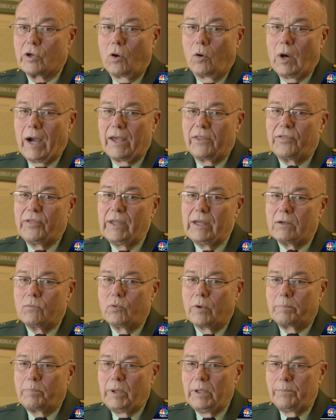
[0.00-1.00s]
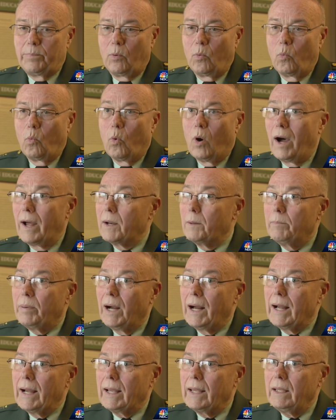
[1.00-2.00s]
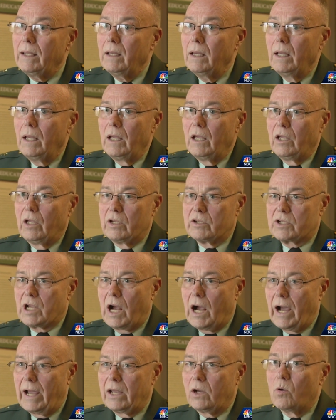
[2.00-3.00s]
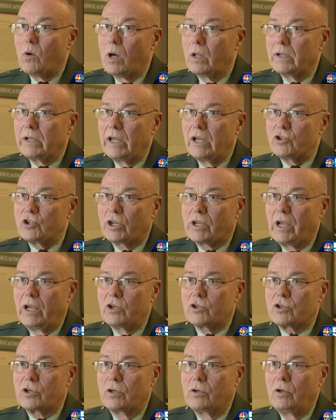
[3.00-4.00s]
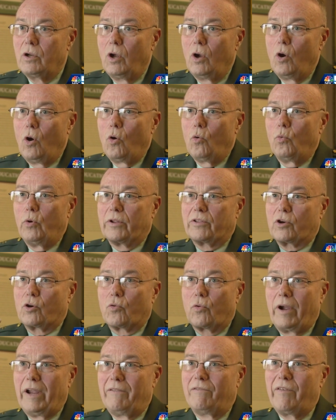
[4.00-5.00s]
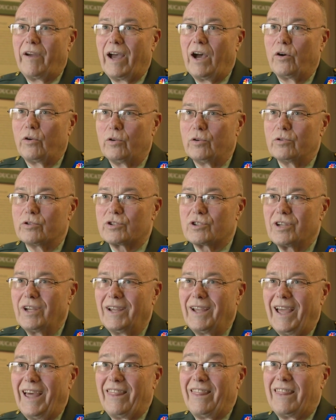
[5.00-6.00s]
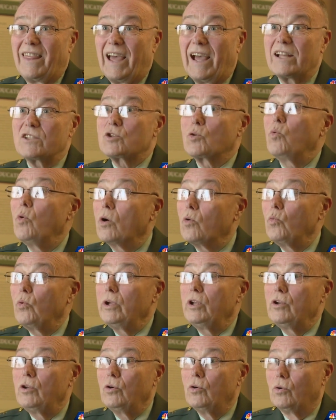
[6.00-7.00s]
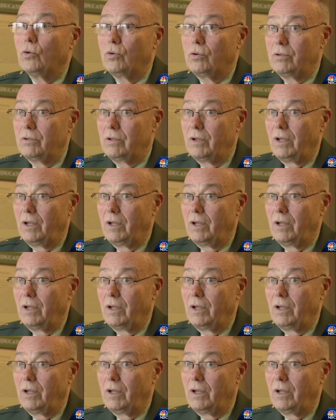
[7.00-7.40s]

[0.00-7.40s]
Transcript: So I think what people want to buy is high-quality education with great values, and that's what we do.